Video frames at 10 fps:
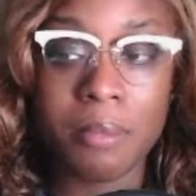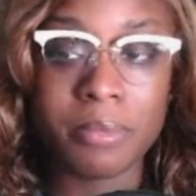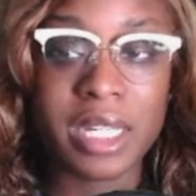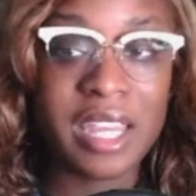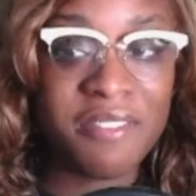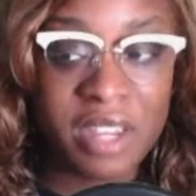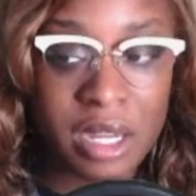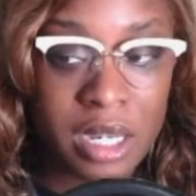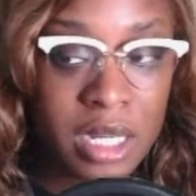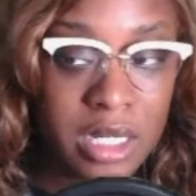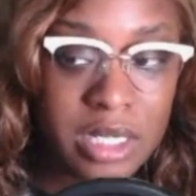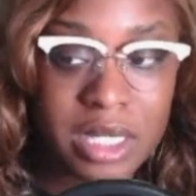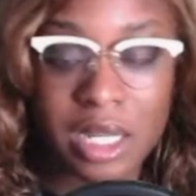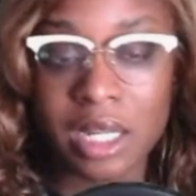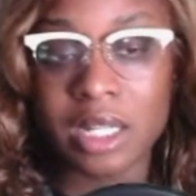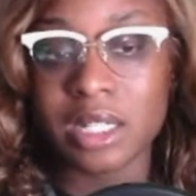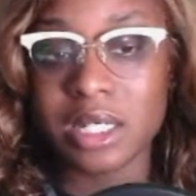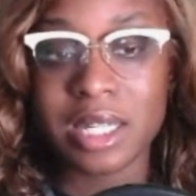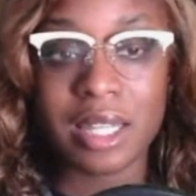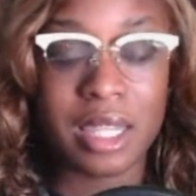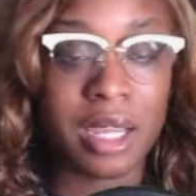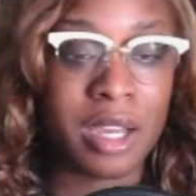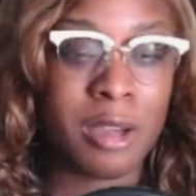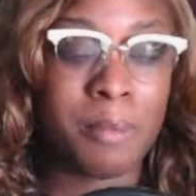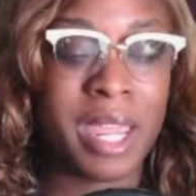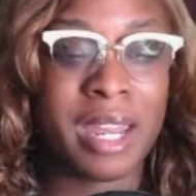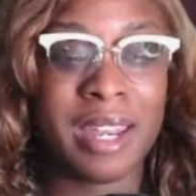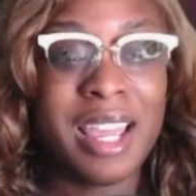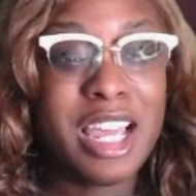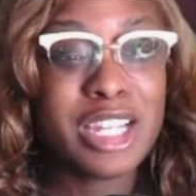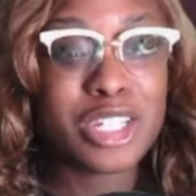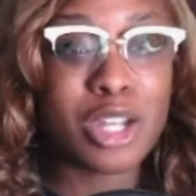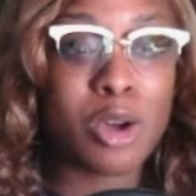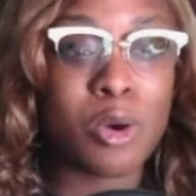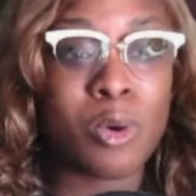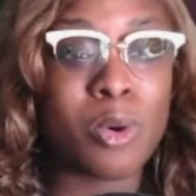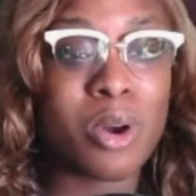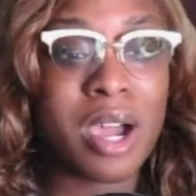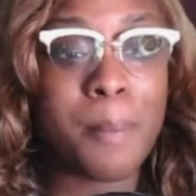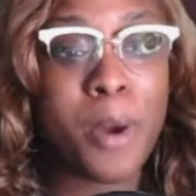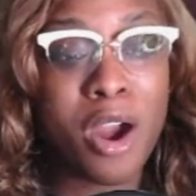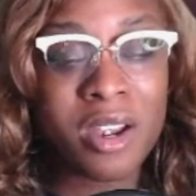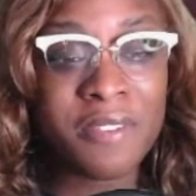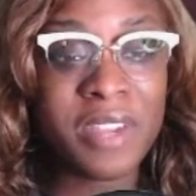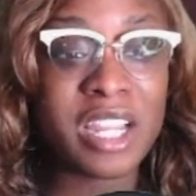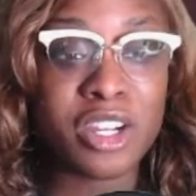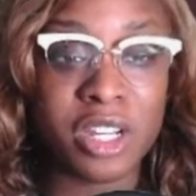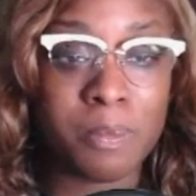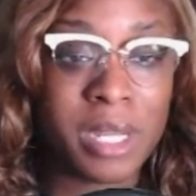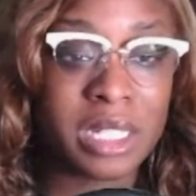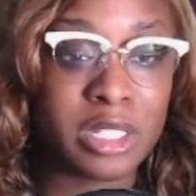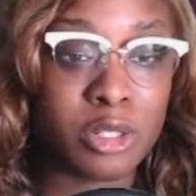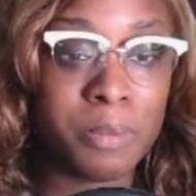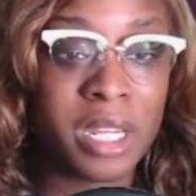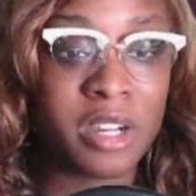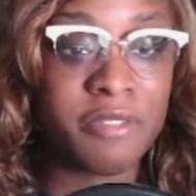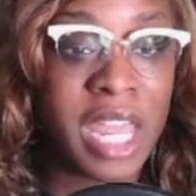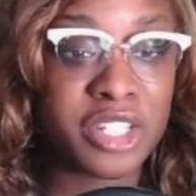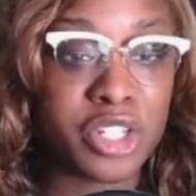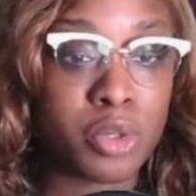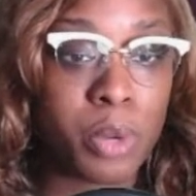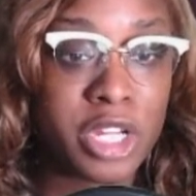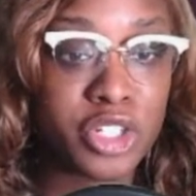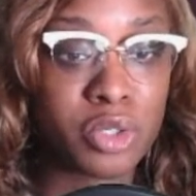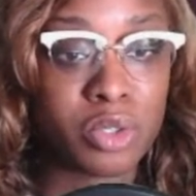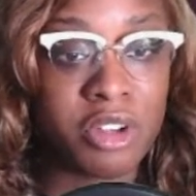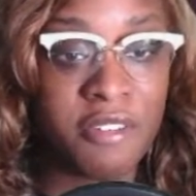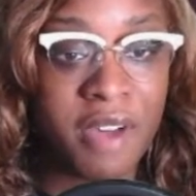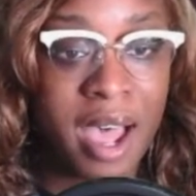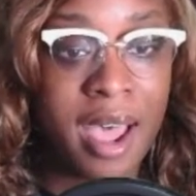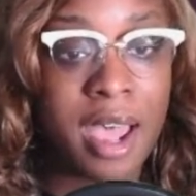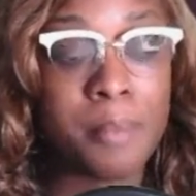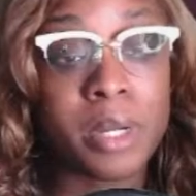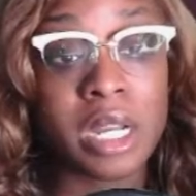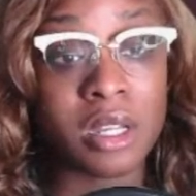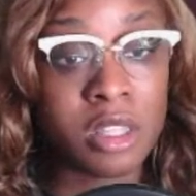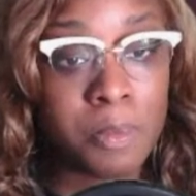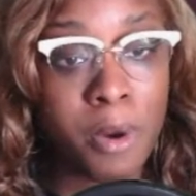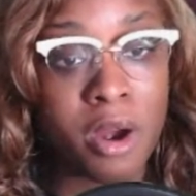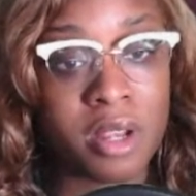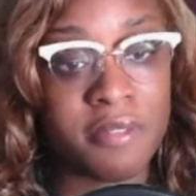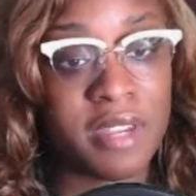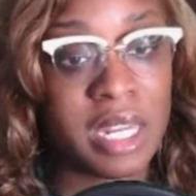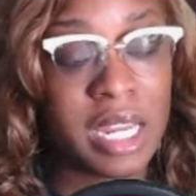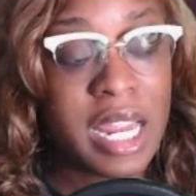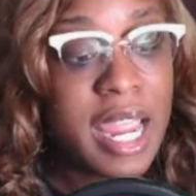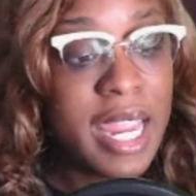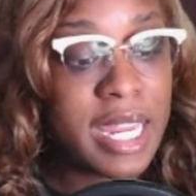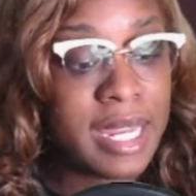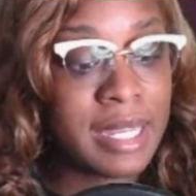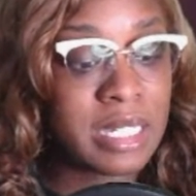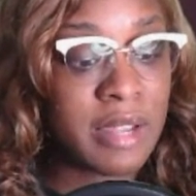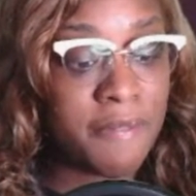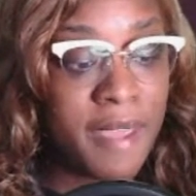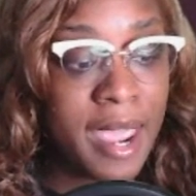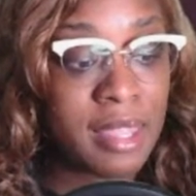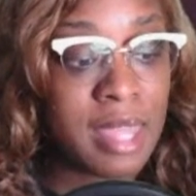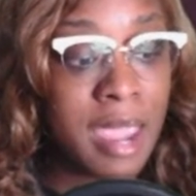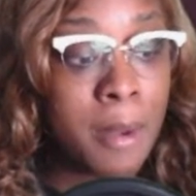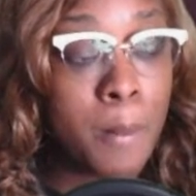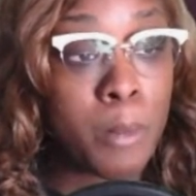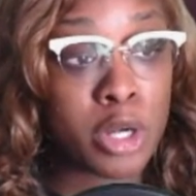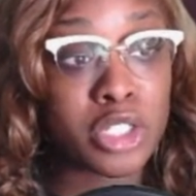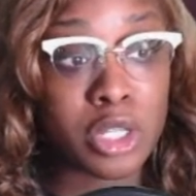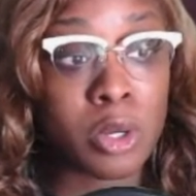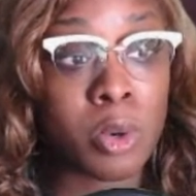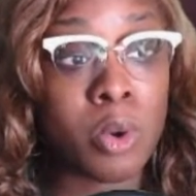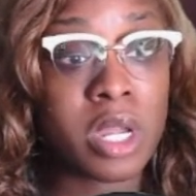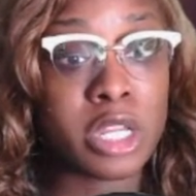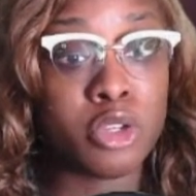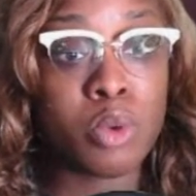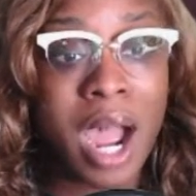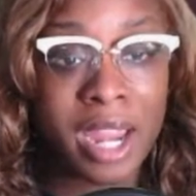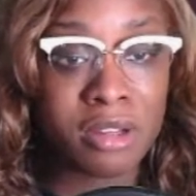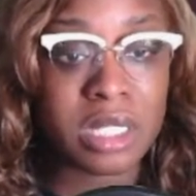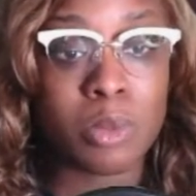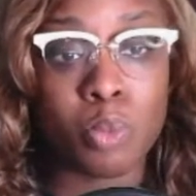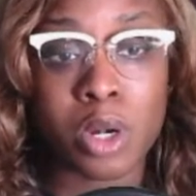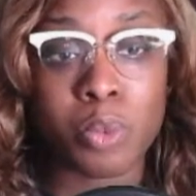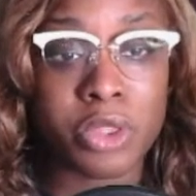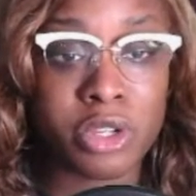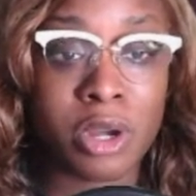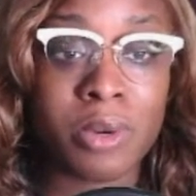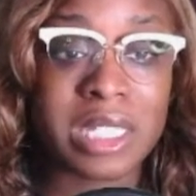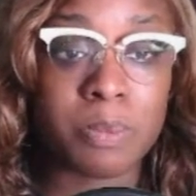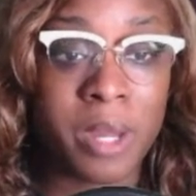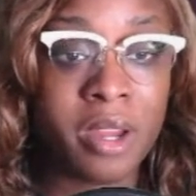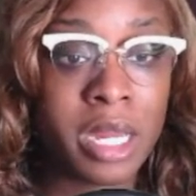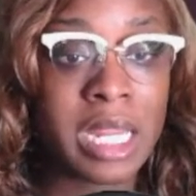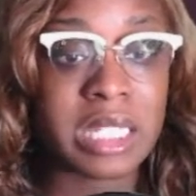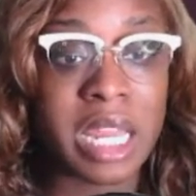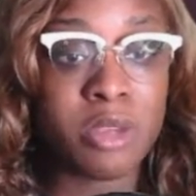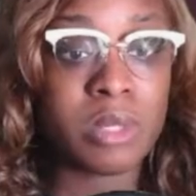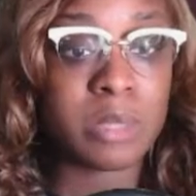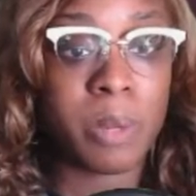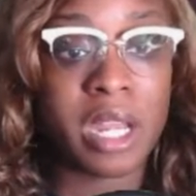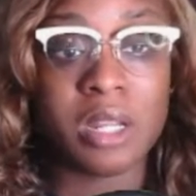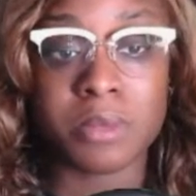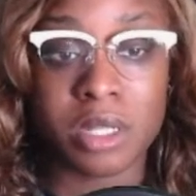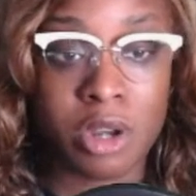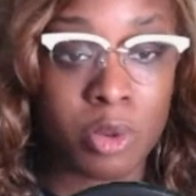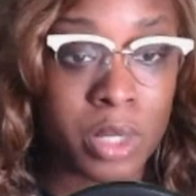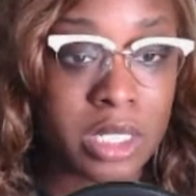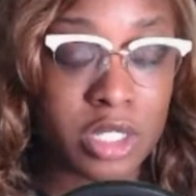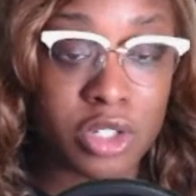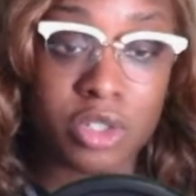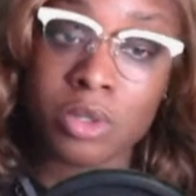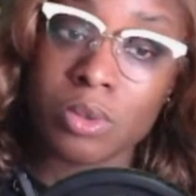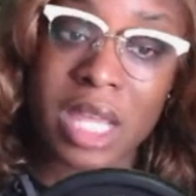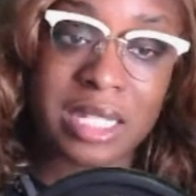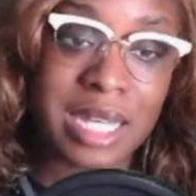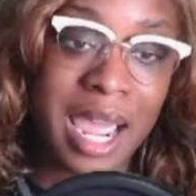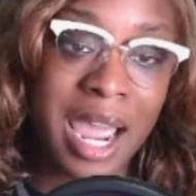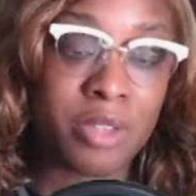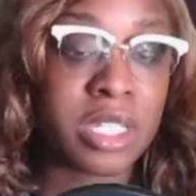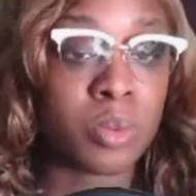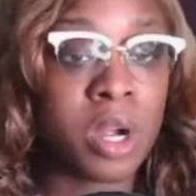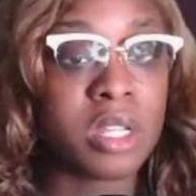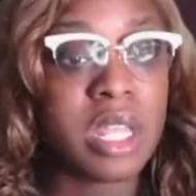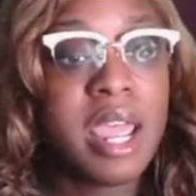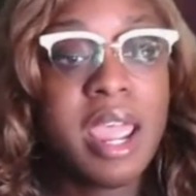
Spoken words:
given to them, and so part of it could be a little bit of that generational divide, but another part of it is the fact that, Marceau, you hired someone with no experience and you expect him to know what to do. That's not how this works.